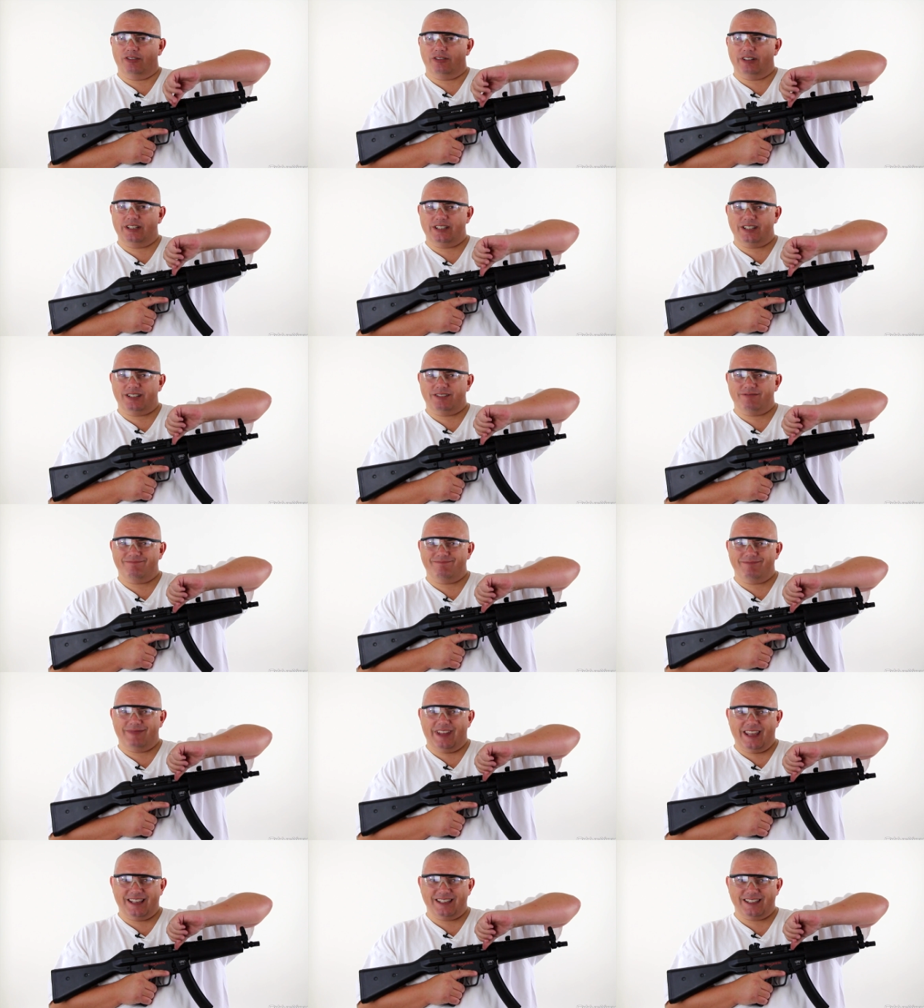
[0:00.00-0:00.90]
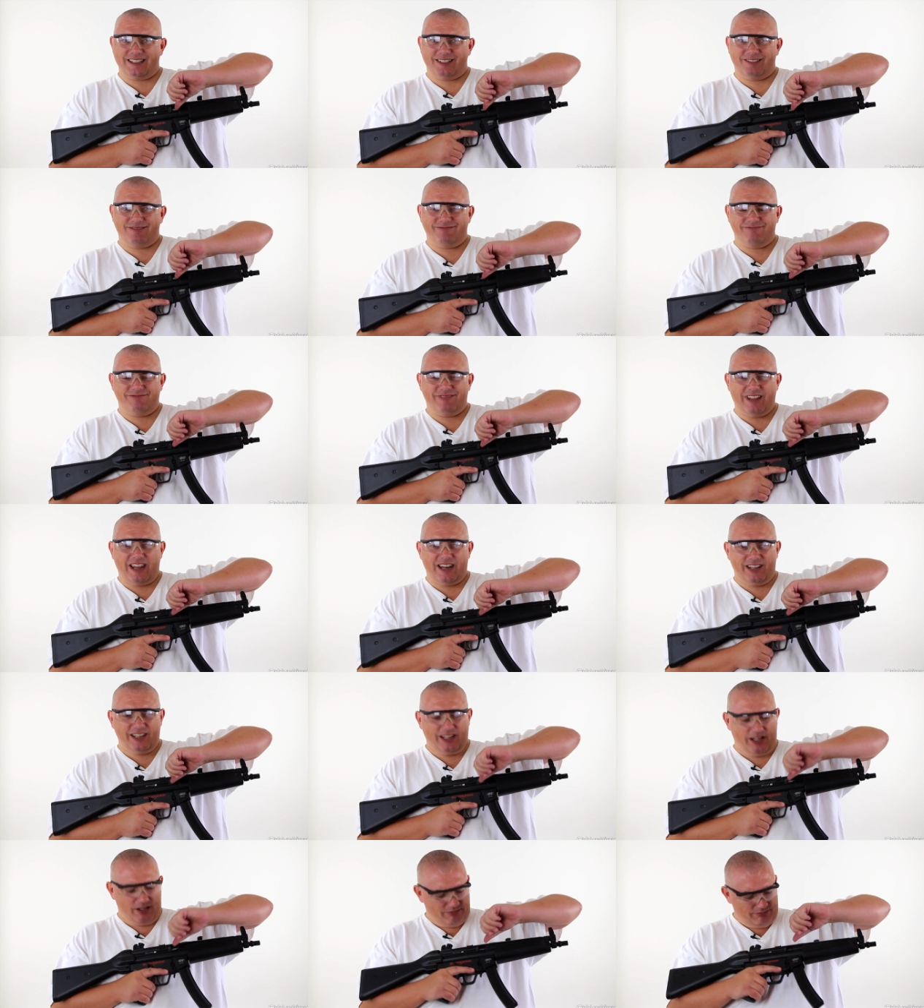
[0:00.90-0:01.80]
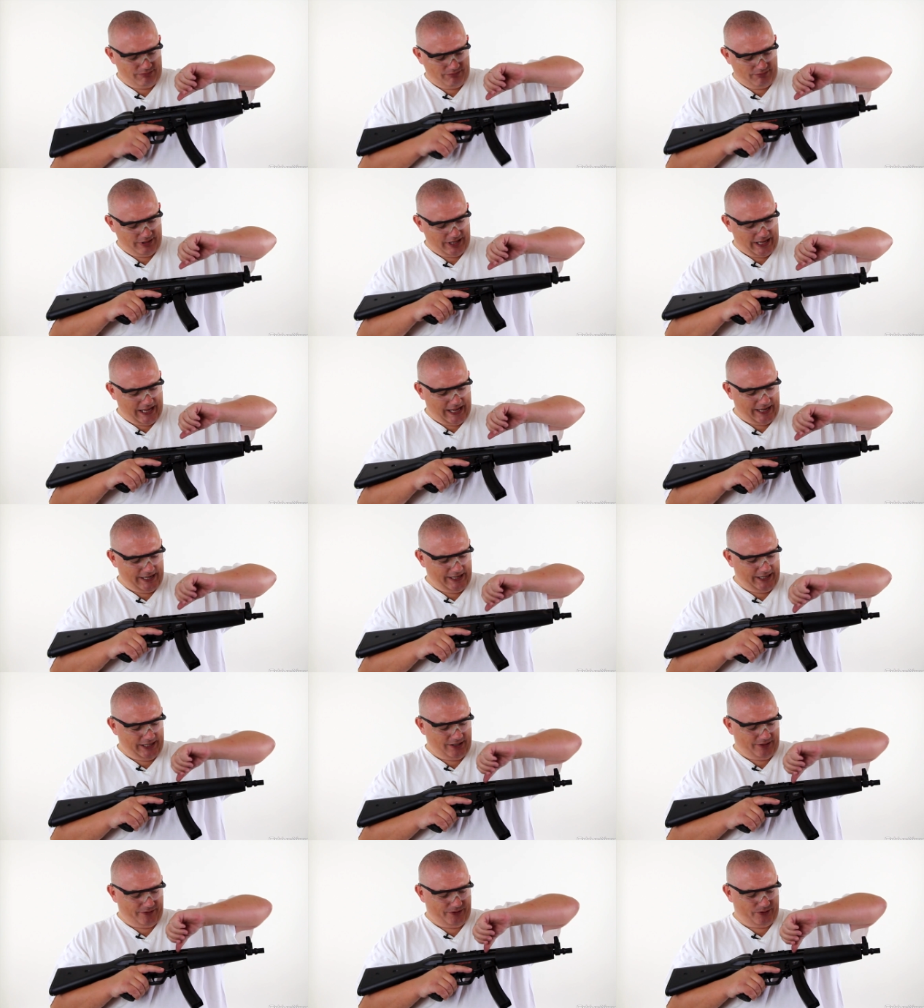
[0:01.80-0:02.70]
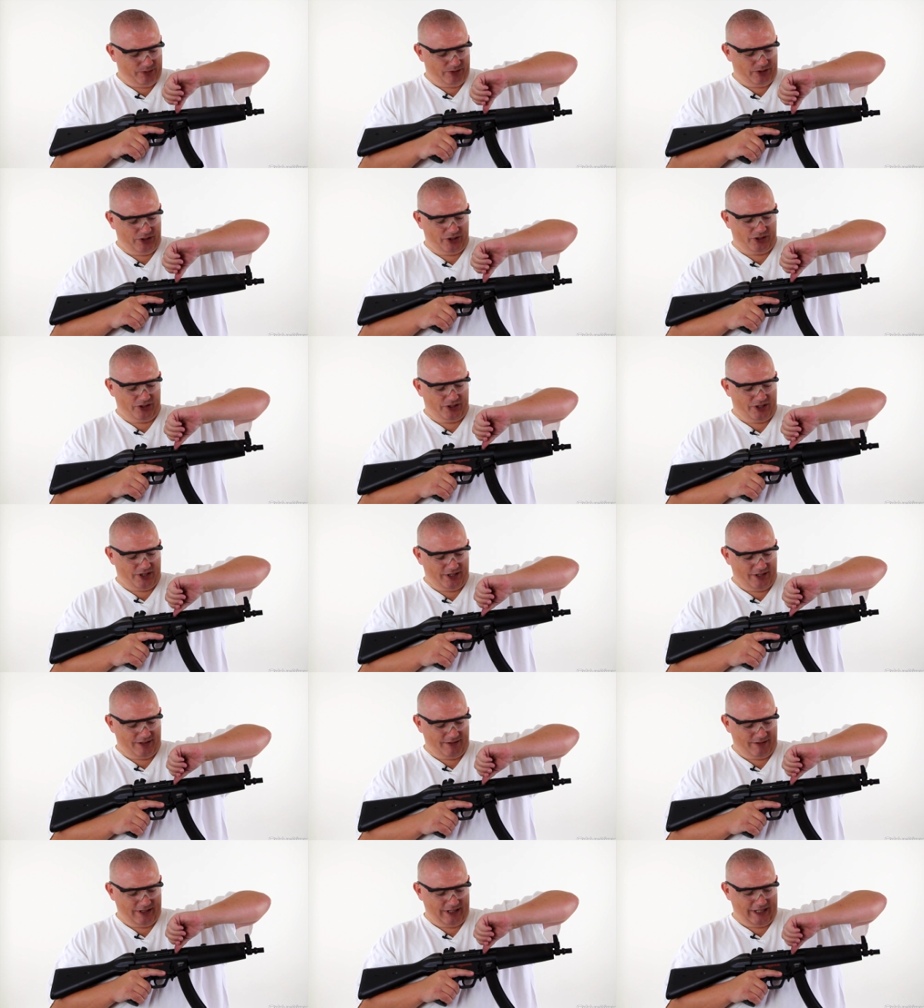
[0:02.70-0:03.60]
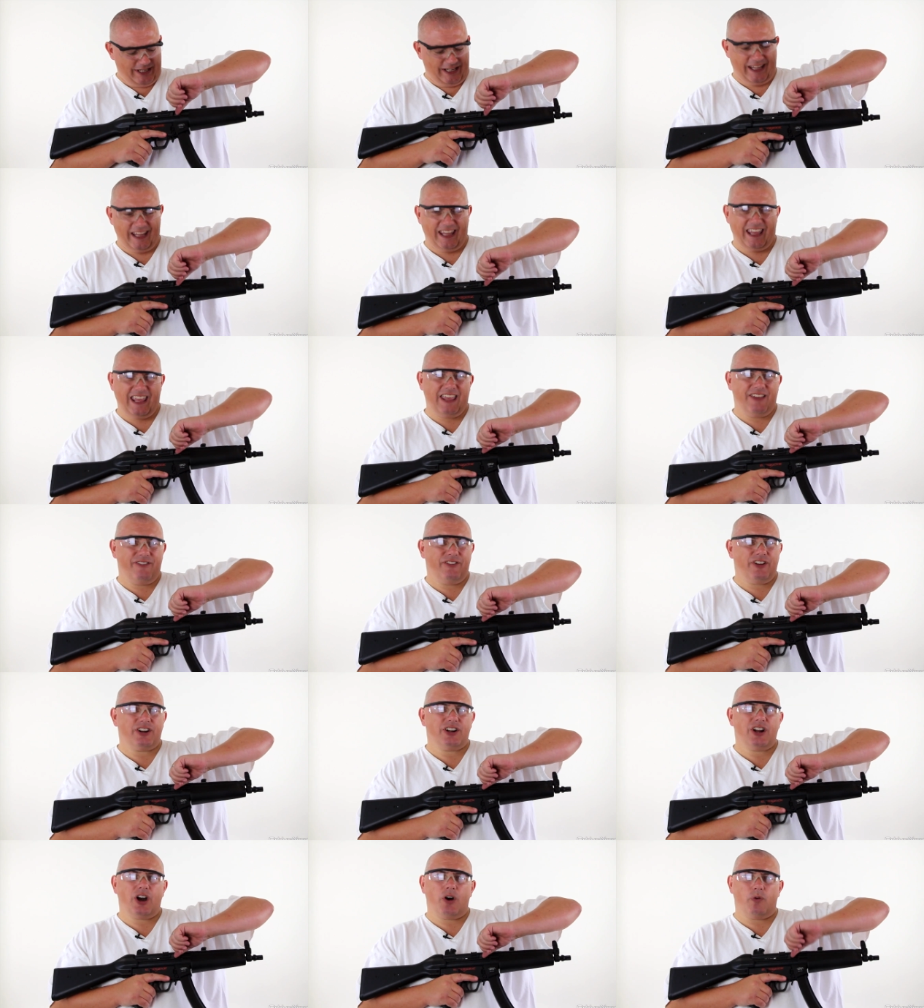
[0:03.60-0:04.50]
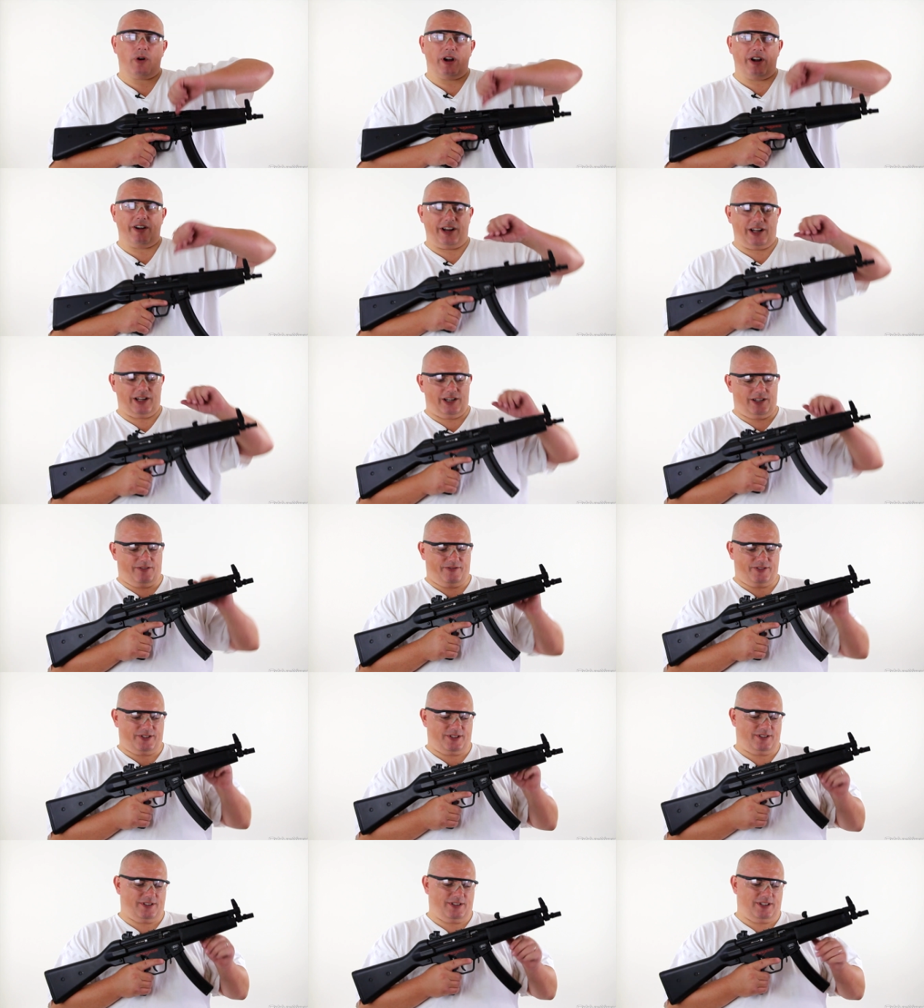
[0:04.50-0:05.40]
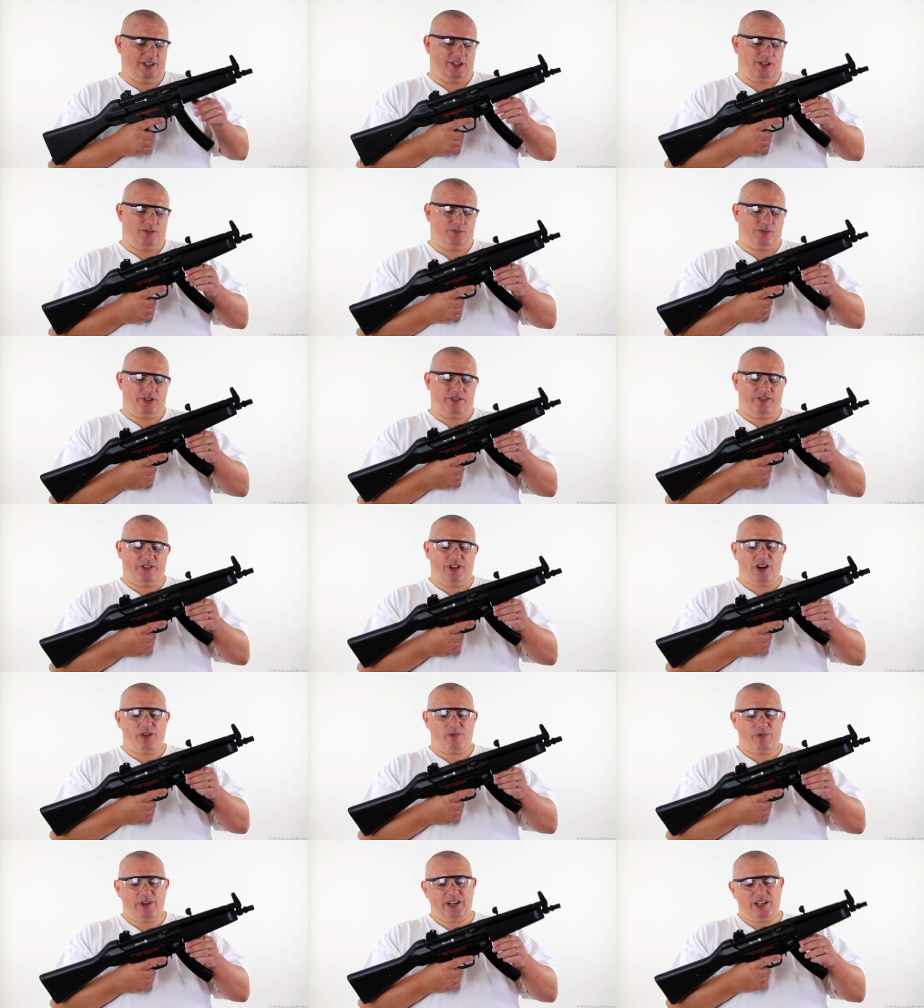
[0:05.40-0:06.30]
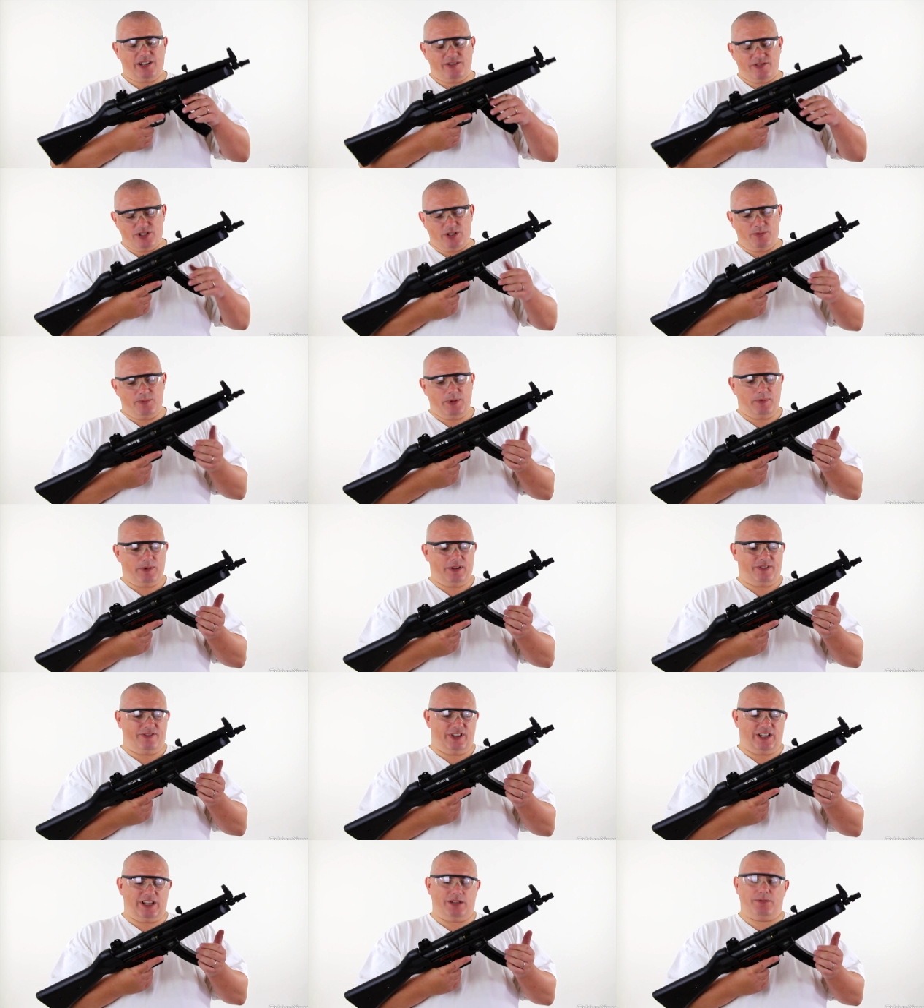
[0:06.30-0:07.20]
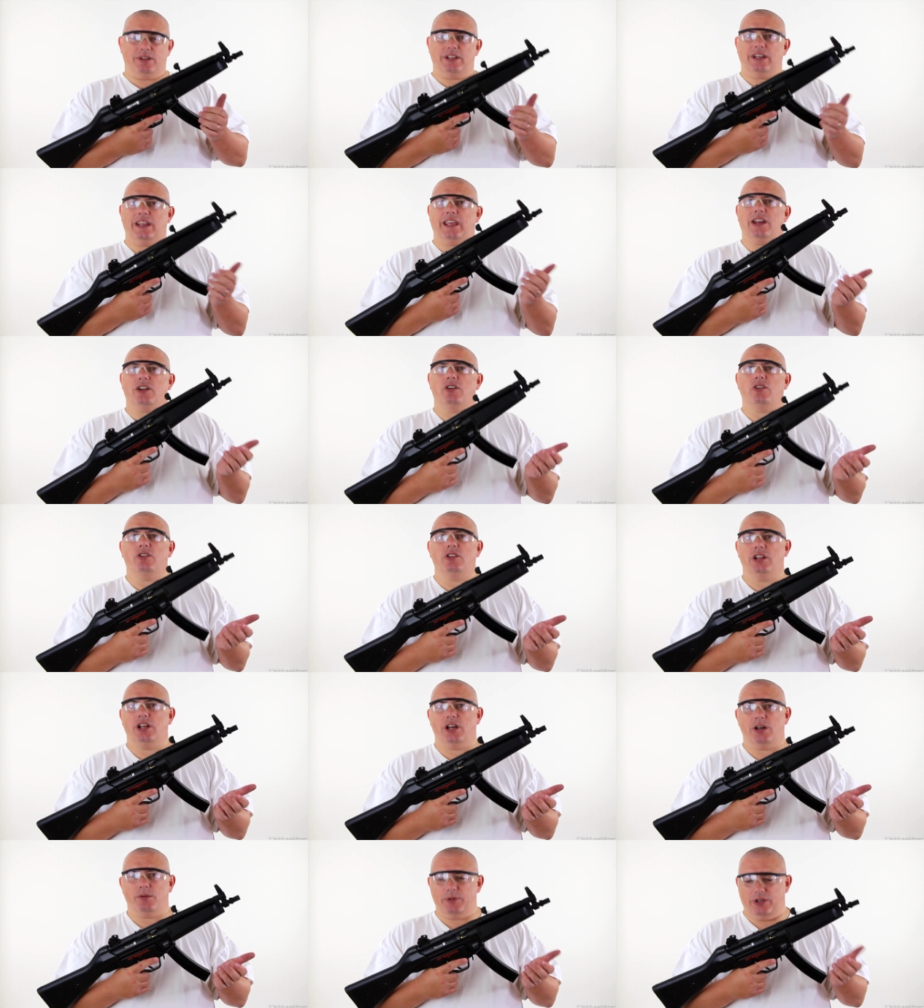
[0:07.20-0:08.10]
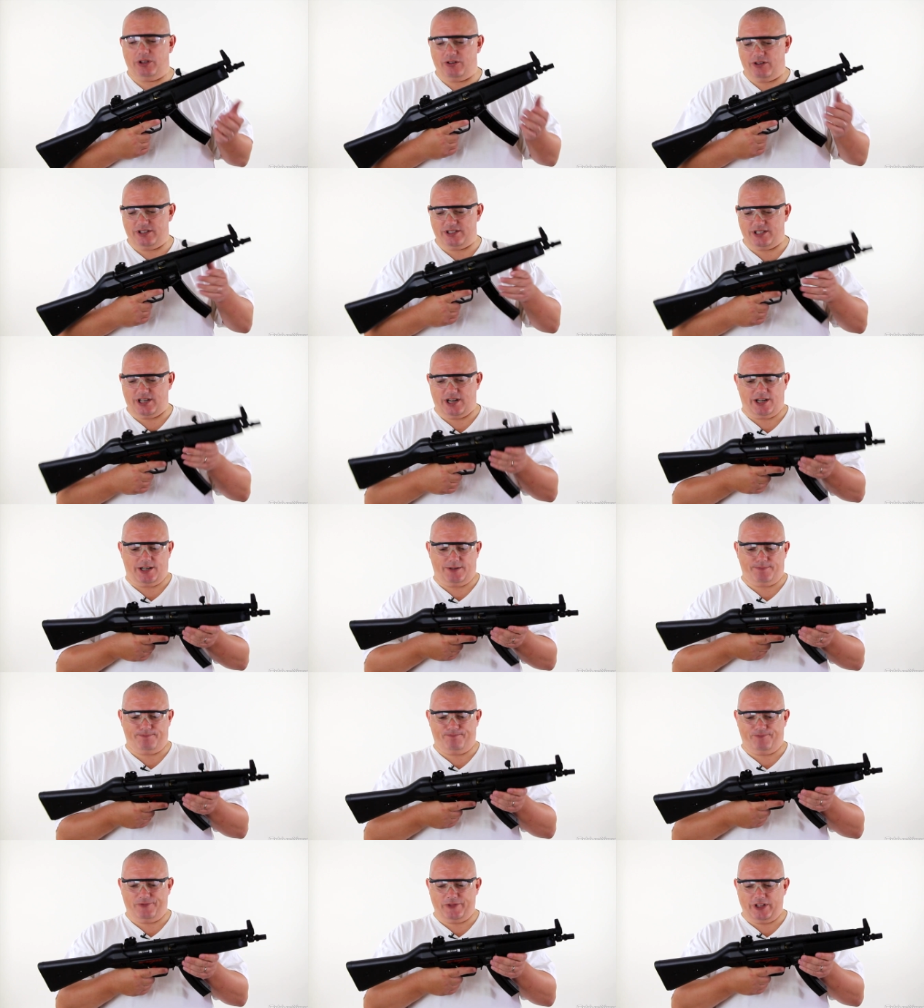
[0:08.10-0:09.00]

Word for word: which makes it, you know, handy enough to adjust if you're not wearing gloves. But if you are wearing gloves, could be a bit fiddly, but then again, all hop units are.